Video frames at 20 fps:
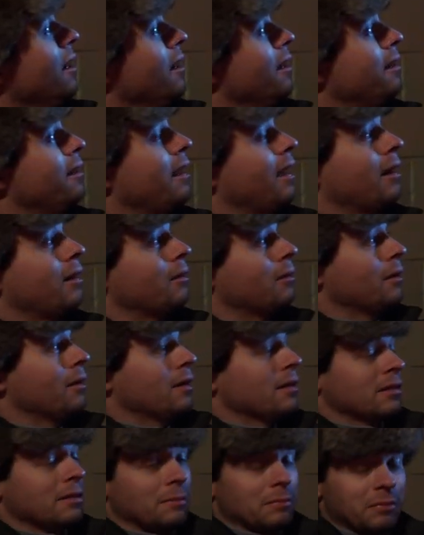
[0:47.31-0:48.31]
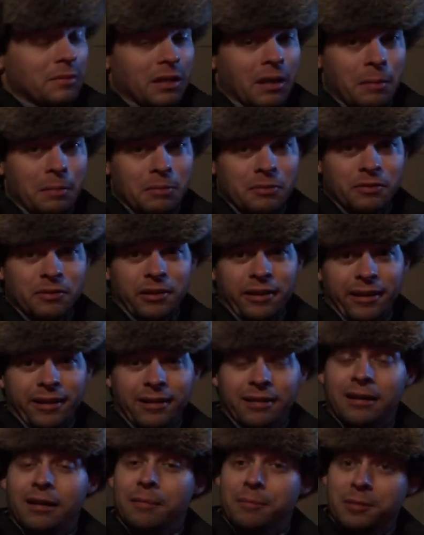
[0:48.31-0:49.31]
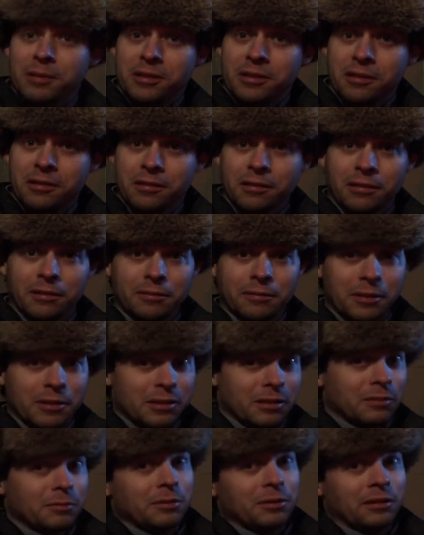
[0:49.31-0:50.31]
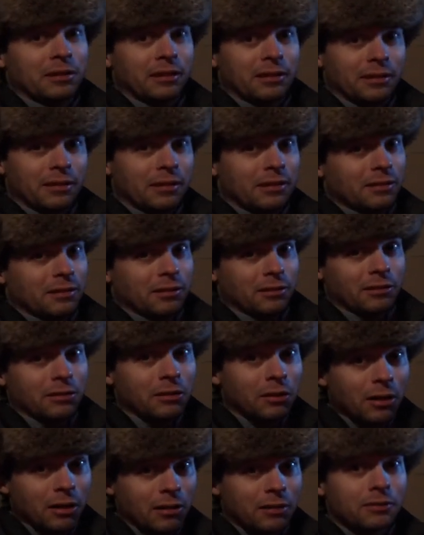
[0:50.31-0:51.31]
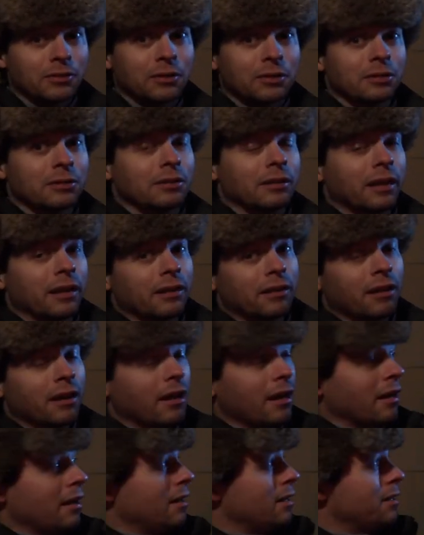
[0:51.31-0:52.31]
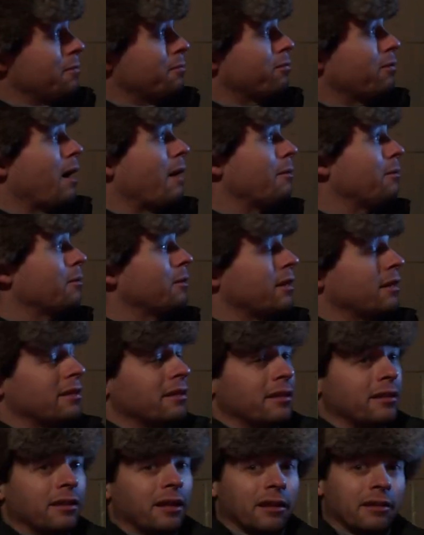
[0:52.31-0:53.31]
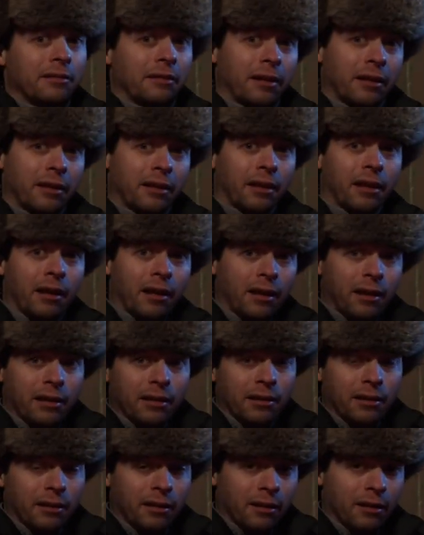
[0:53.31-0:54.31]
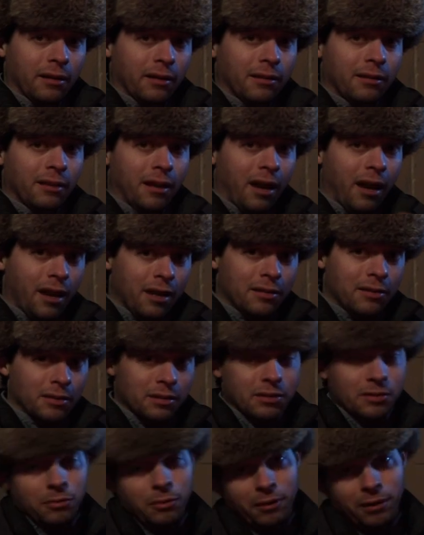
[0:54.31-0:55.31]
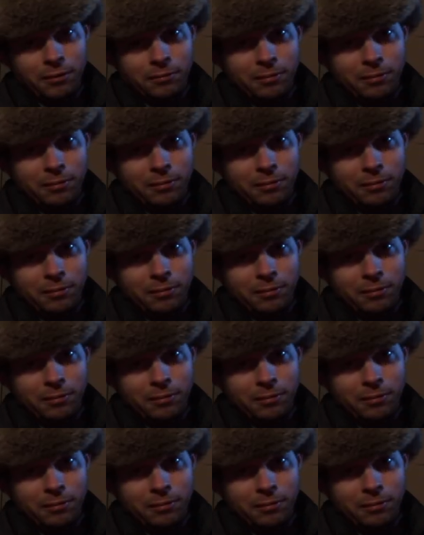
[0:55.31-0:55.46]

Now, some tips for like composition with something like this, as long a focal length, is probably to get like the, the edges where